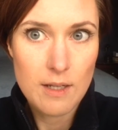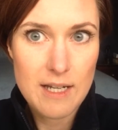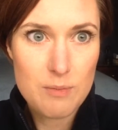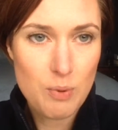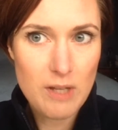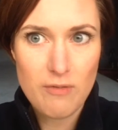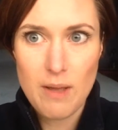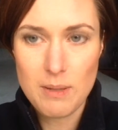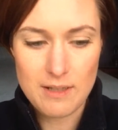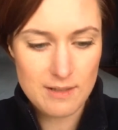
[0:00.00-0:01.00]
is pretty
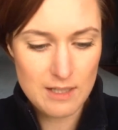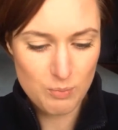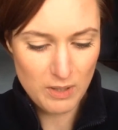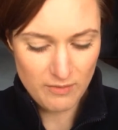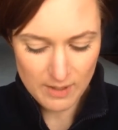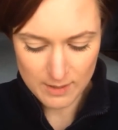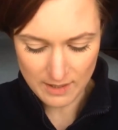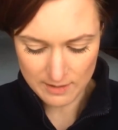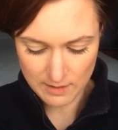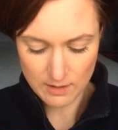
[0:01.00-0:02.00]
fabulous. That's pretty
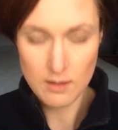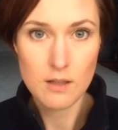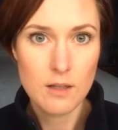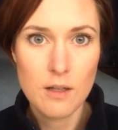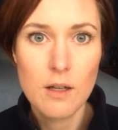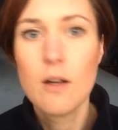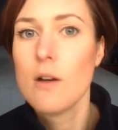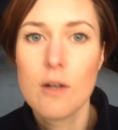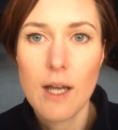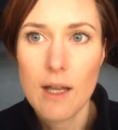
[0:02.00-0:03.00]
fabulous.
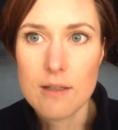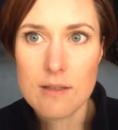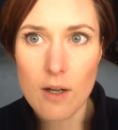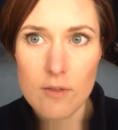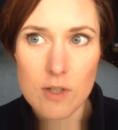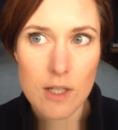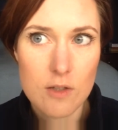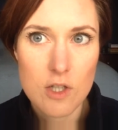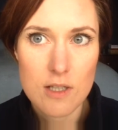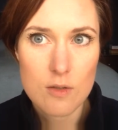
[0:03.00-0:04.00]
Okay, so I've done
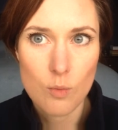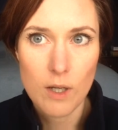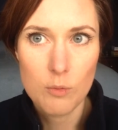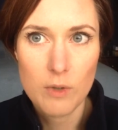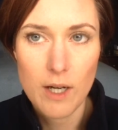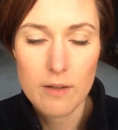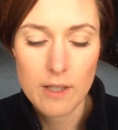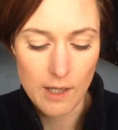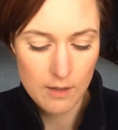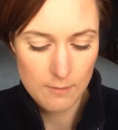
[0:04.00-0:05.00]
just one brow
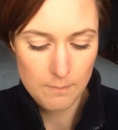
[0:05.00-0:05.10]
there.